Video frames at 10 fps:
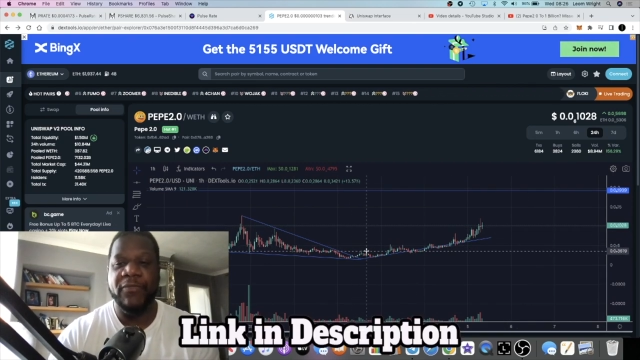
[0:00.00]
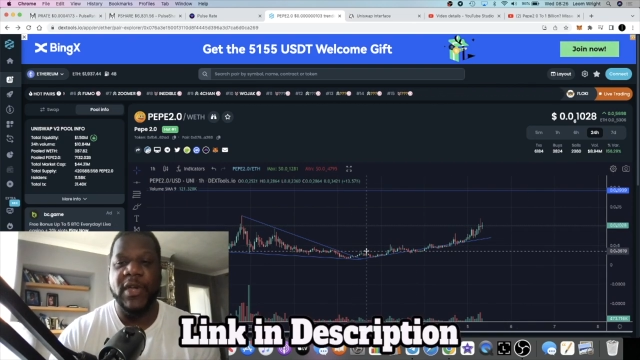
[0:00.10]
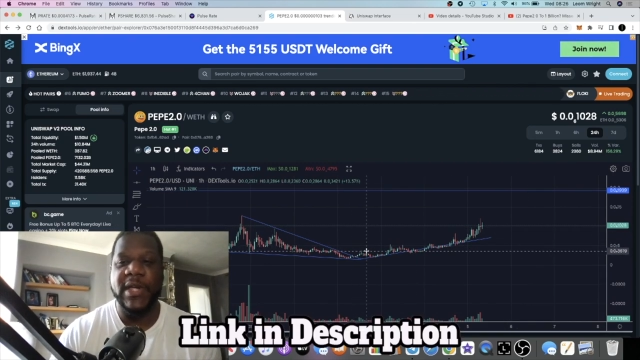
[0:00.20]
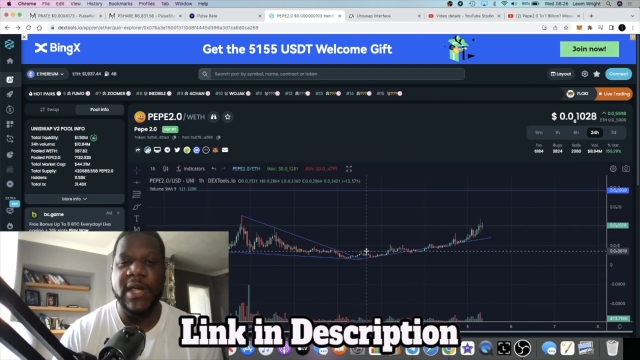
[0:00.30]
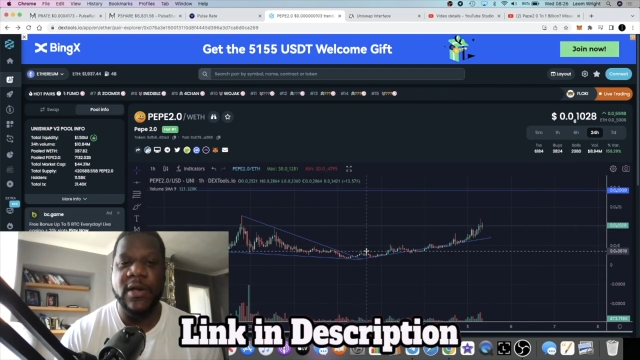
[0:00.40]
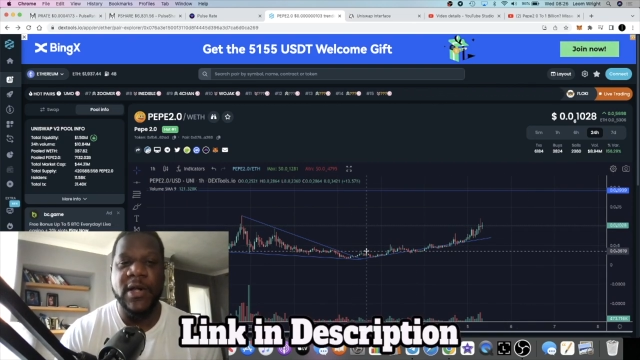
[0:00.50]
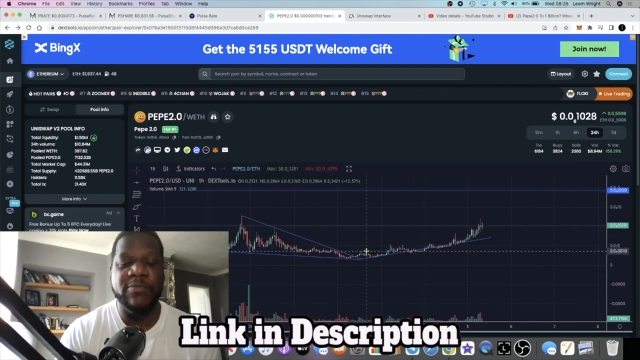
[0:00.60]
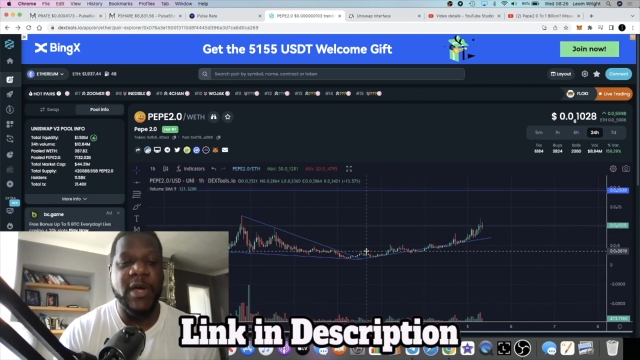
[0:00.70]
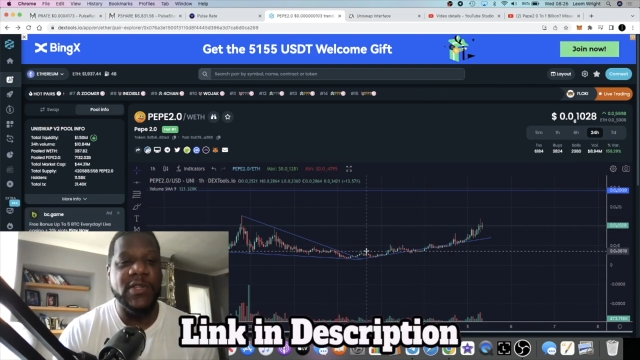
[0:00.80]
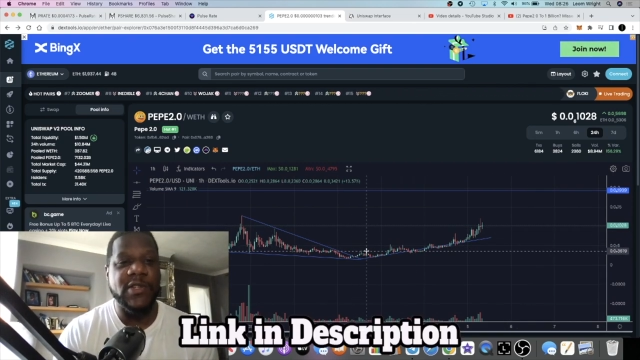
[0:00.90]
Okay, guys,
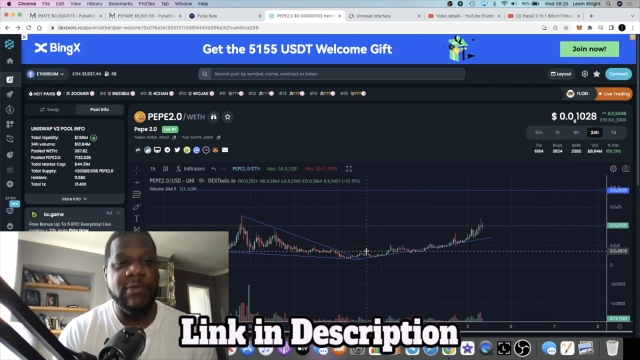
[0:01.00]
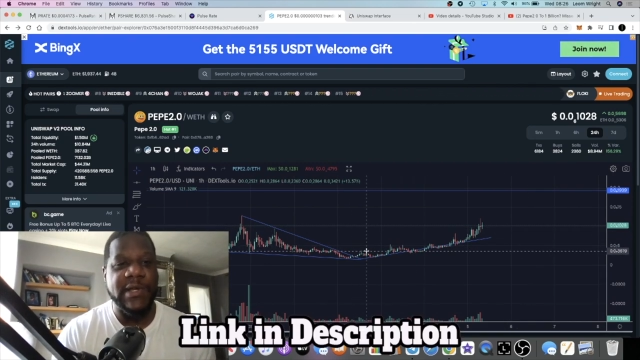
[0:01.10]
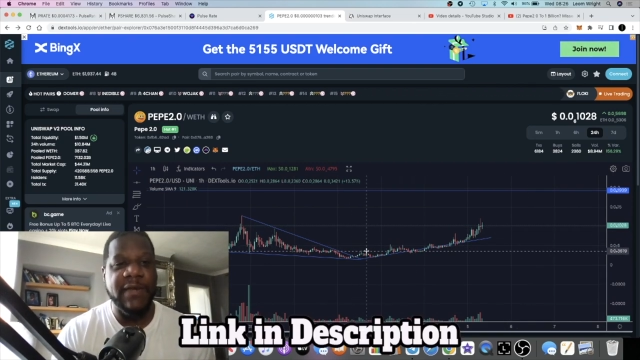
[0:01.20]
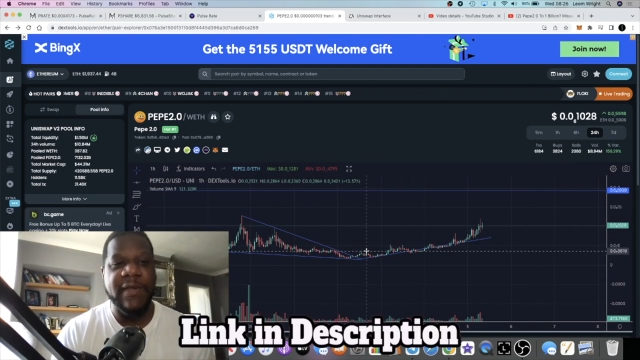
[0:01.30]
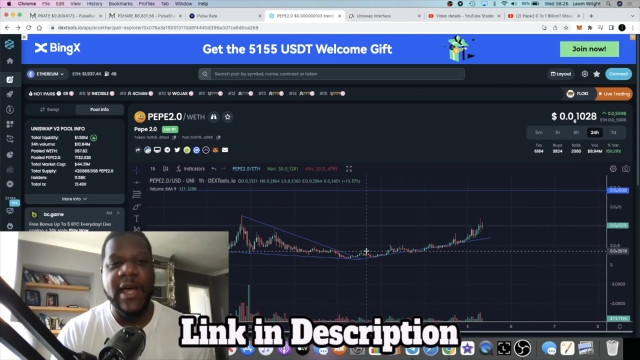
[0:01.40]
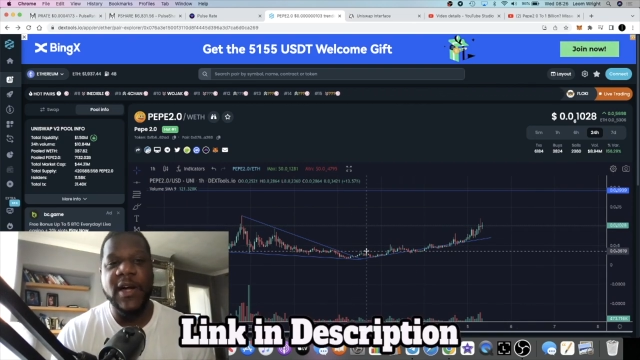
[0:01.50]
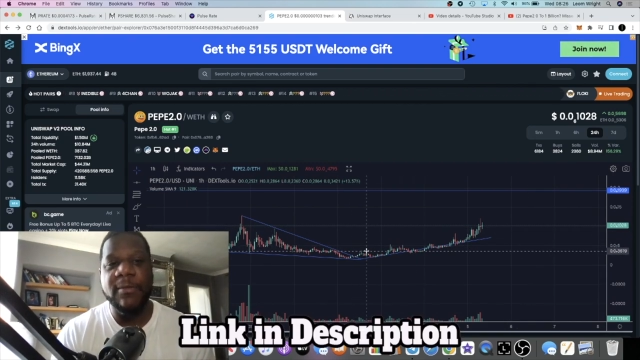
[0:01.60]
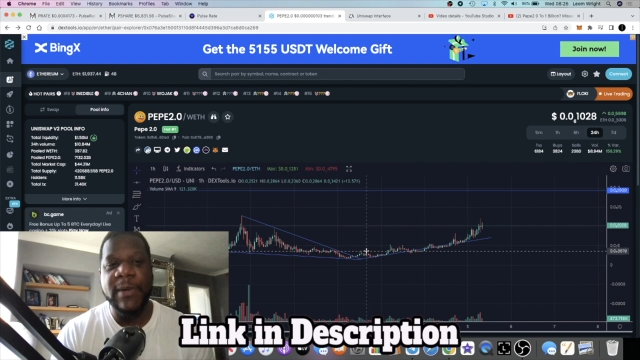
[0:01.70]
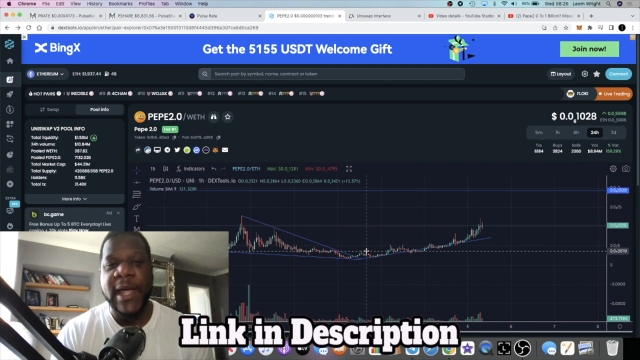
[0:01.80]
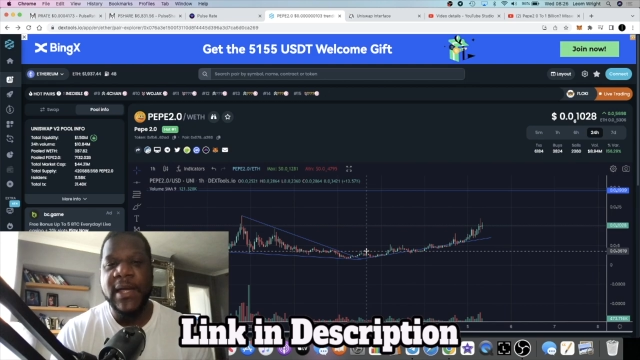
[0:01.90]
but I just wanted to give you that
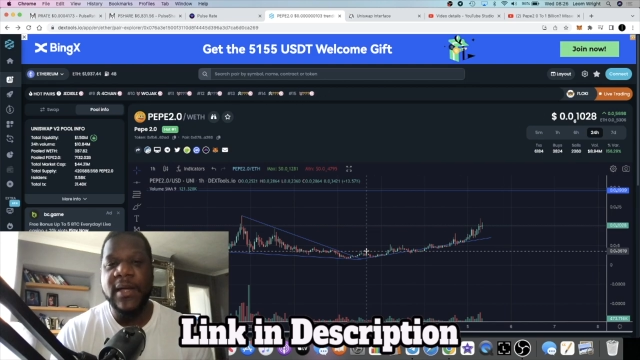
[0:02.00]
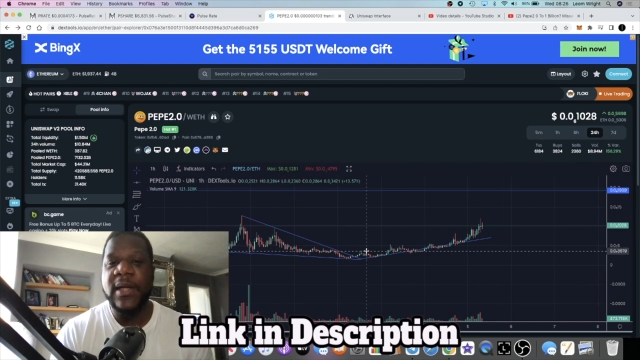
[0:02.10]
update.